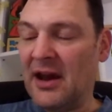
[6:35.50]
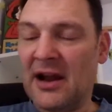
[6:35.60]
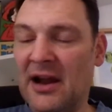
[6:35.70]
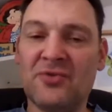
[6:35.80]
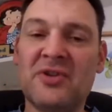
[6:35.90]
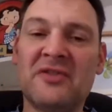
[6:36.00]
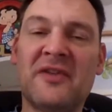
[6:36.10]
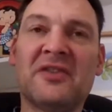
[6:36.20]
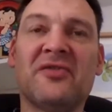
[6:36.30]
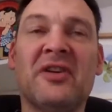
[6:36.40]
And I know this
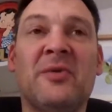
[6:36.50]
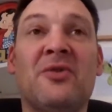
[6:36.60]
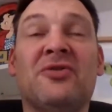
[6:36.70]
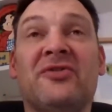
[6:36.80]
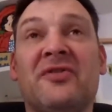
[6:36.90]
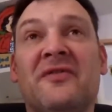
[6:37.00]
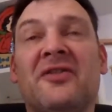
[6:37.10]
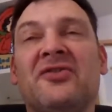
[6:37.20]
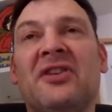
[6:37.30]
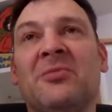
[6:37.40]
verse very well because the
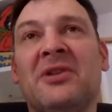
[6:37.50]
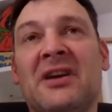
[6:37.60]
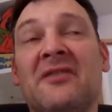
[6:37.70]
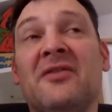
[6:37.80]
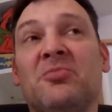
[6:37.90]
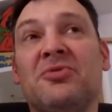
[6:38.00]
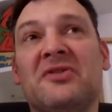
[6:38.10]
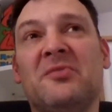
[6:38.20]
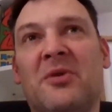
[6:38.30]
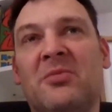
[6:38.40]
first sermon I ever
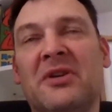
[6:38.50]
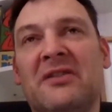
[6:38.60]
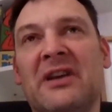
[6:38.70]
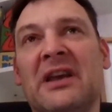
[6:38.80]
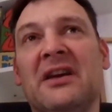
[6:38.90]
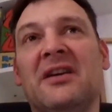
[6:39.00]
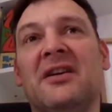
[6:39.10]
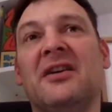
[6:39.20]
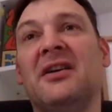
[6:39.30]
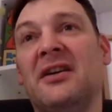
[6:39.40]
preached publicly
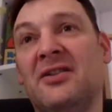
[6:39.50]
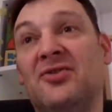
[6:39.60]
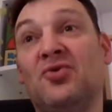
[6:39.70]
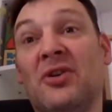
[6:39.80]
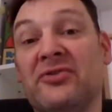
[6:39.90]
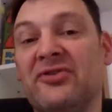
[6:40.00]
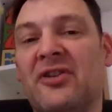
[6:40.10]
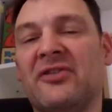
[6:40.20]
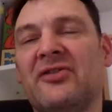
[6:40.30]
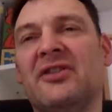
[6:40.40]
to a
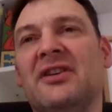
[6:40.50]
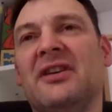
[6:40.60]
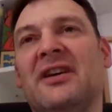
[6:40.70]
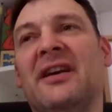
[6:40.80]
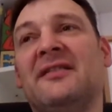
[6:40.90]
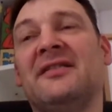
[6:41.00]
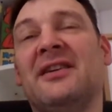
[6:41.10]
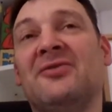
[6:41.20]
church, St.